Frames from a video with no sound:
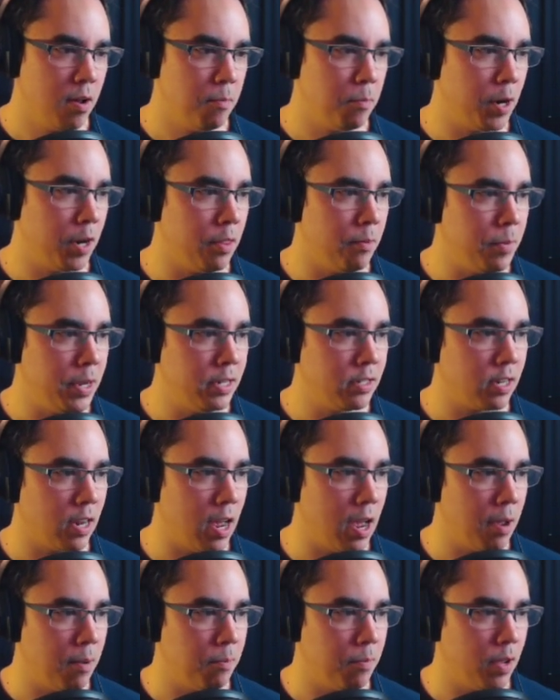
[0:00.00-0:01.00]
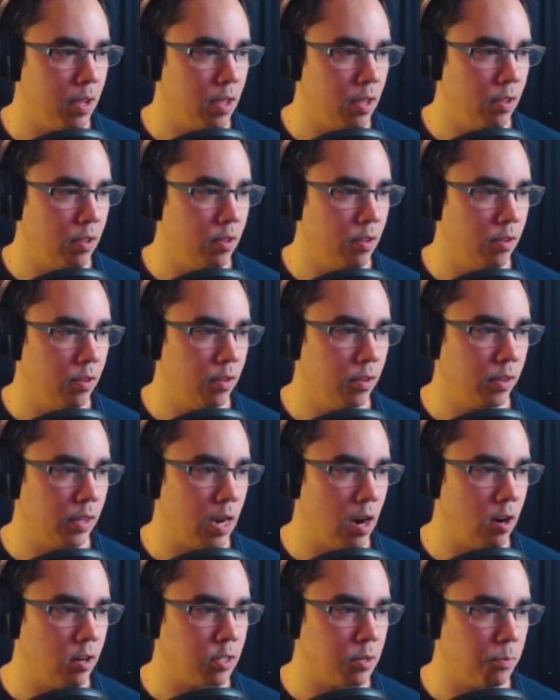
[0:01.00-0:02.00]
But in the meantime,
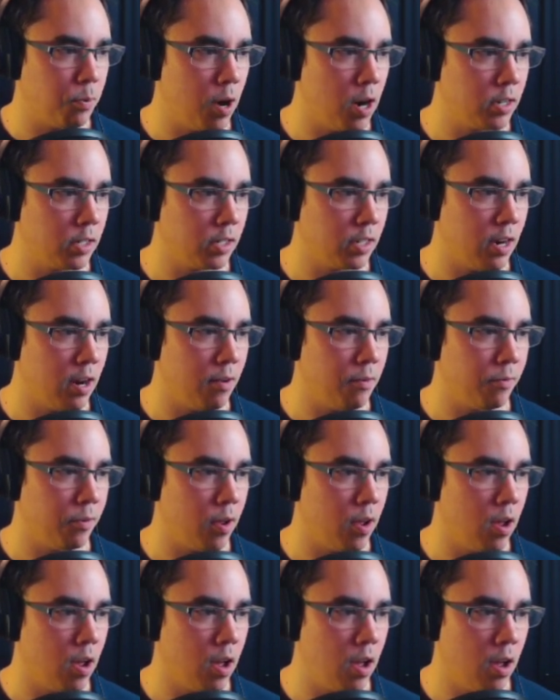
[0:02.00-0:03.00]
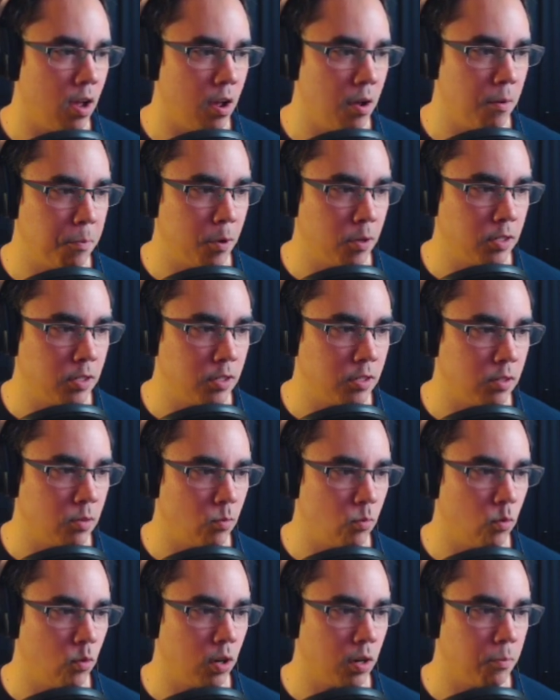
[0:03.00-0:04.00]
there's a project that I've posted
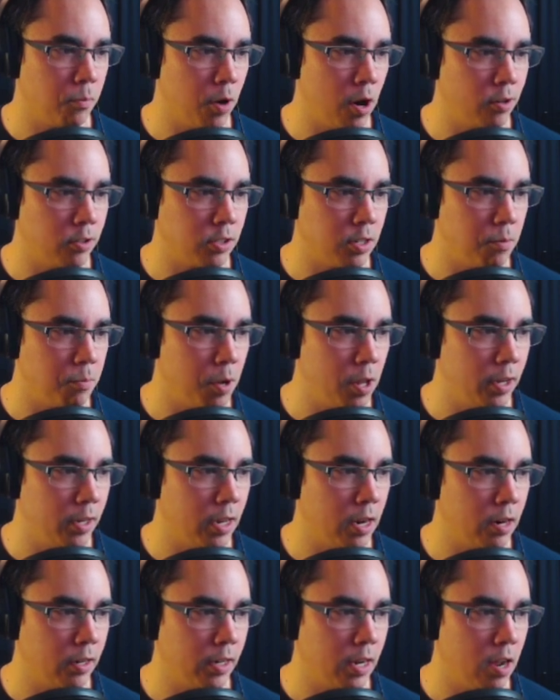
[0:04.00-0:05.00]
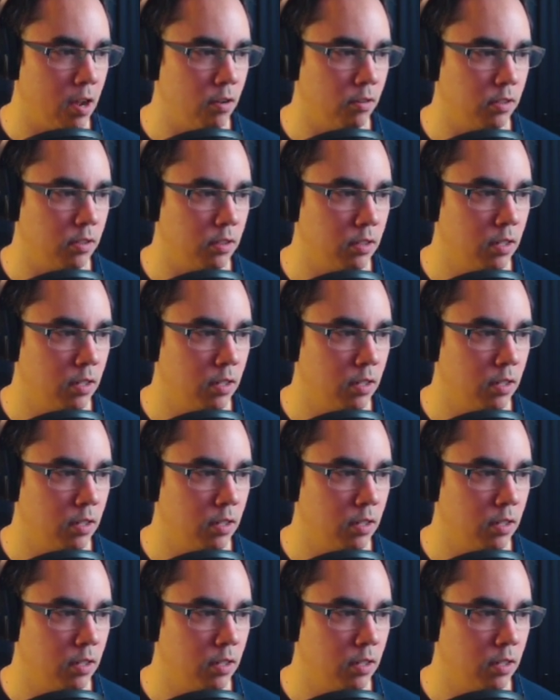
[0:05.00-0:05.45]
some work in progress on Polycount account